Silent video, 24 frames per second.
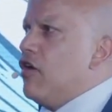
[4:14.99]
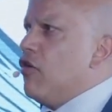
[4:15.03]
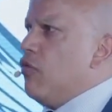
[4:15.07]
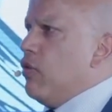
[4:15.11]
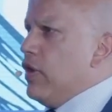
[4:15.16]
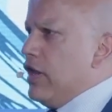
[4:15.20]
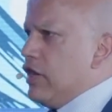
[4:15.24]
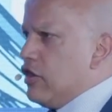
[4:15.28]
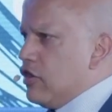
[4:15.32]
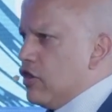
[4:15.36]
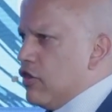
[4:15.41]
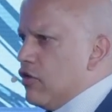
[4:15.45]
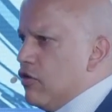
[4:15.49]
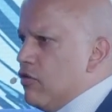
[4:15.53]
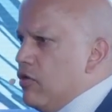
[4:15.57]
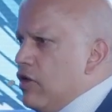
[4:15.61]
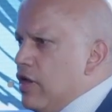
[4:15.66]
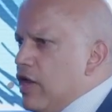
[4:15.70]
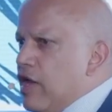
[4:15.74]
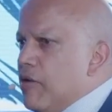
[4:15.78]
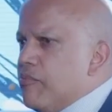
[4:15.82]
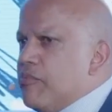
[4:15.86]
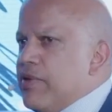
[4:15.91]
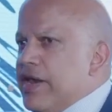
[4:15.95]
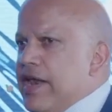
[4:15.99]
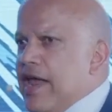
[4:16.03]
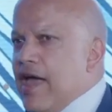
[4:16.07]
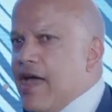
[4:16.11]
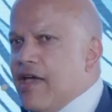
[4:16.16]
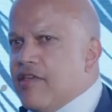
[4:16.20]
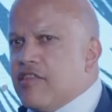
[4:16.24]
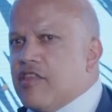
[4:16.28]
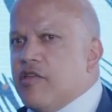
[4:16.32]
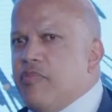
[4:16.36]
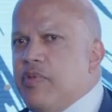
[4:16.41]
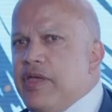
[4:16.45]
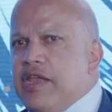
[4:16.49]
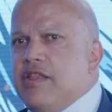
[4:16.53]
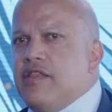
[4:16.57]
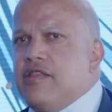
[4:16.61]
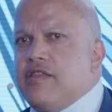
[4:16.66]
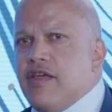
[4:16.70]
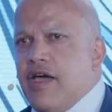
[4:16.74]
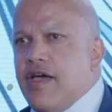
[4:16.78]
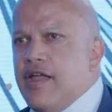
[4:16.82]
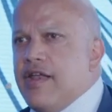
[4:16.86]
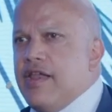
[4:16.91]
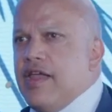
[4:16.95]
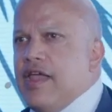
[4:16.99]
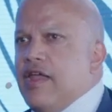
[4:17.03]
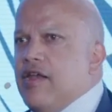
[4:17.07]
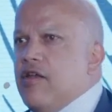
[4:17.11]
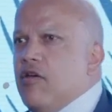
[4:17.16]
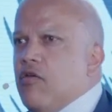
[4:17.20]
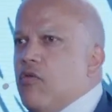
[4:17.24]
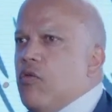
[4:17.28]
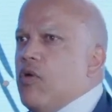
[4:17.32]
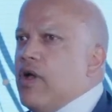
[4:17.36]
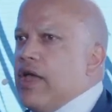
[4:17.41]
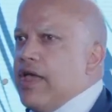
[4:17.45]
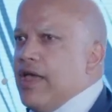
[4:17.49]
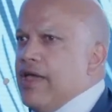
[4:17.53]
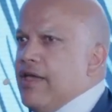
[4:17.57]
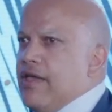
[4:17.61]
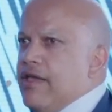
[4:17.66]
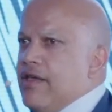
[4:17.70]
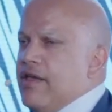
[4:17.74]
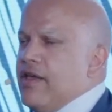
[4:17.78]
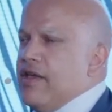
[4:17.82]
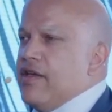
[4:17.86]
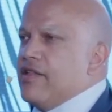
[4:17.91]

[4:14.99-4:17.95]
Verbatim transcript: we do, but it has to be done in a way